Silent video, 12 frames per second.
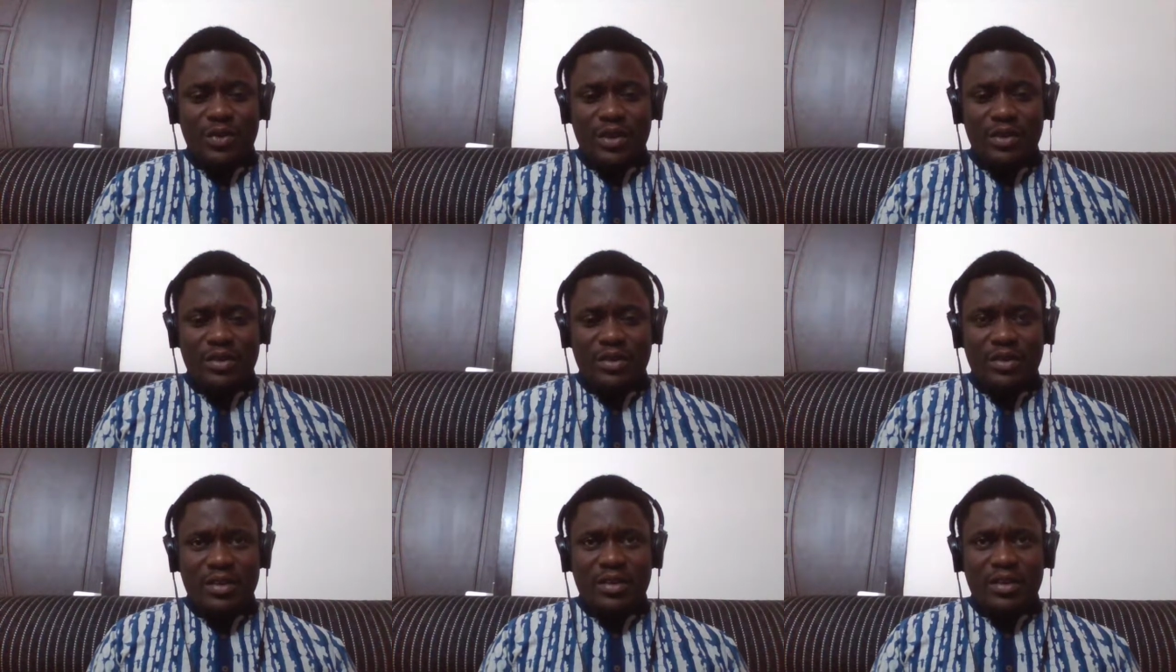you will,
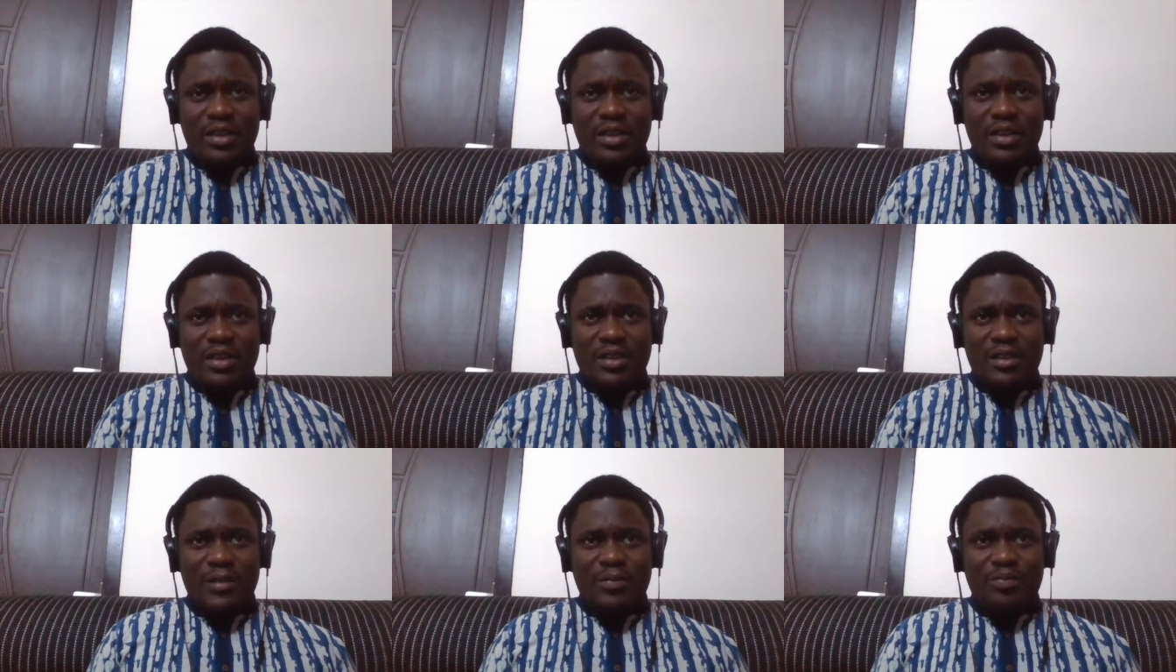
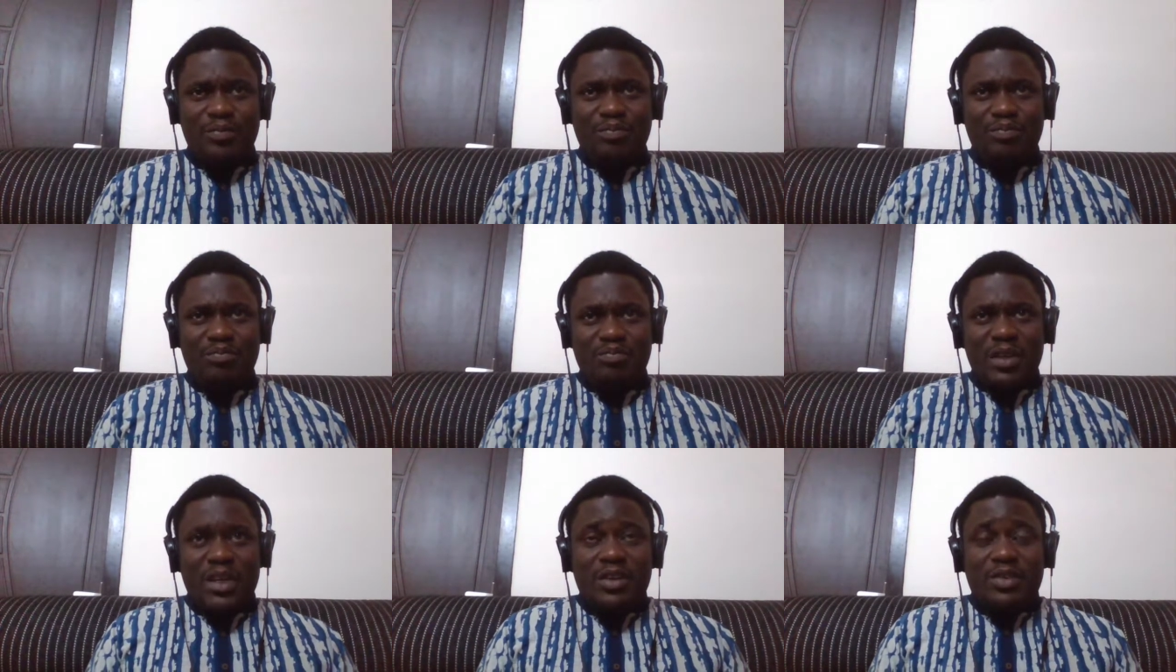um,
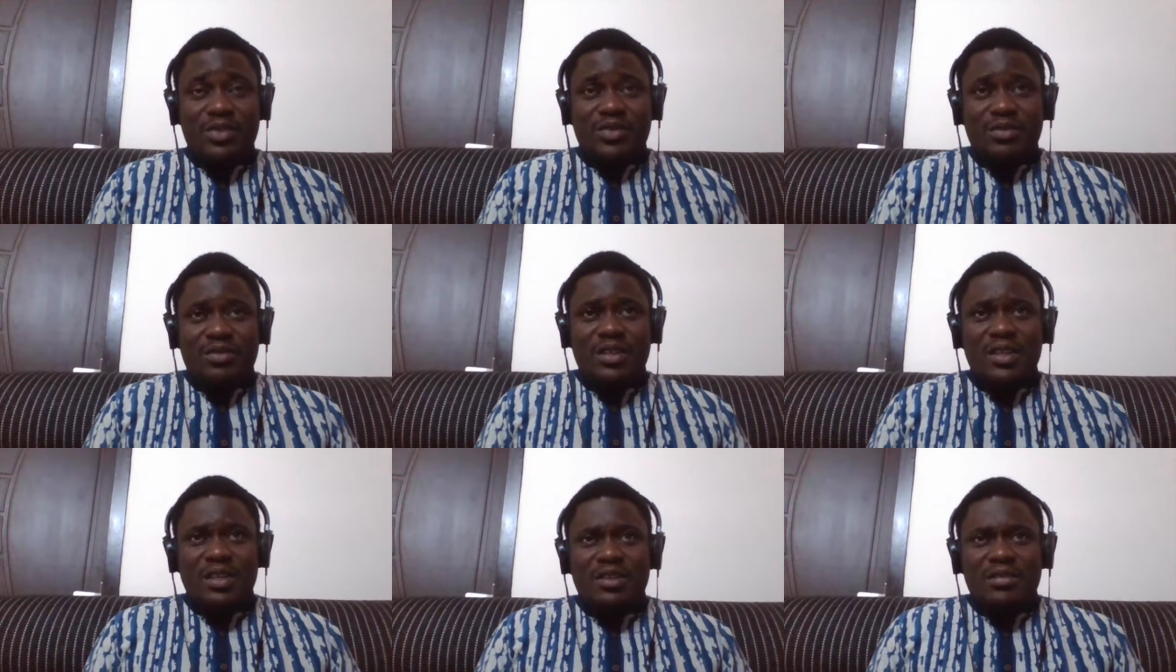because
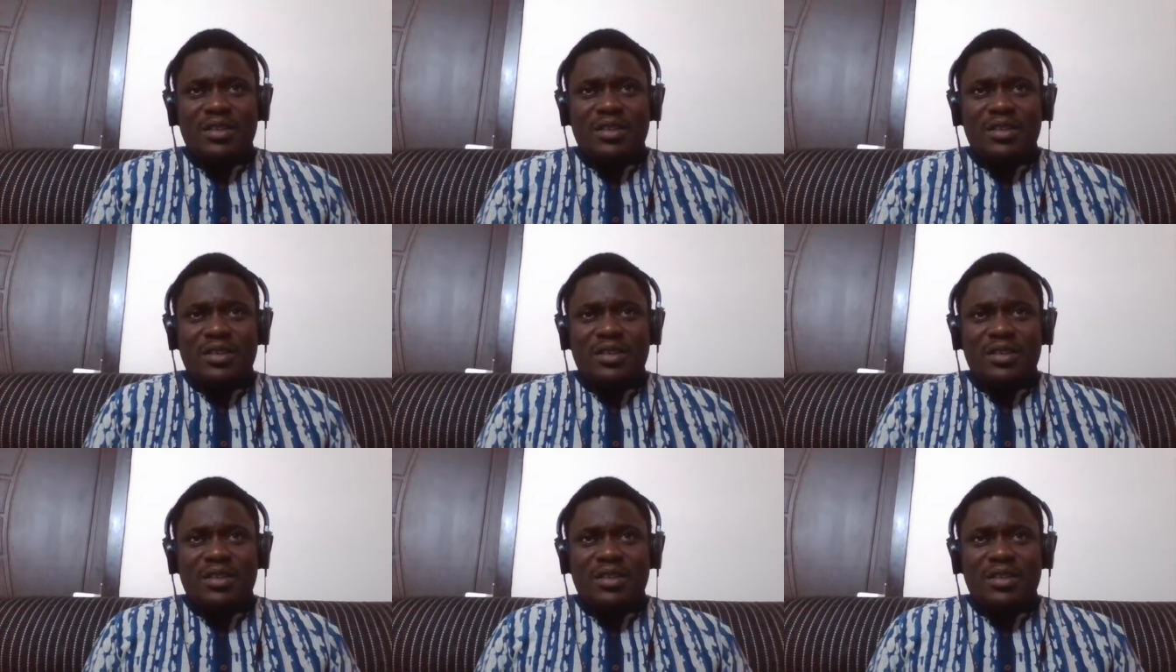the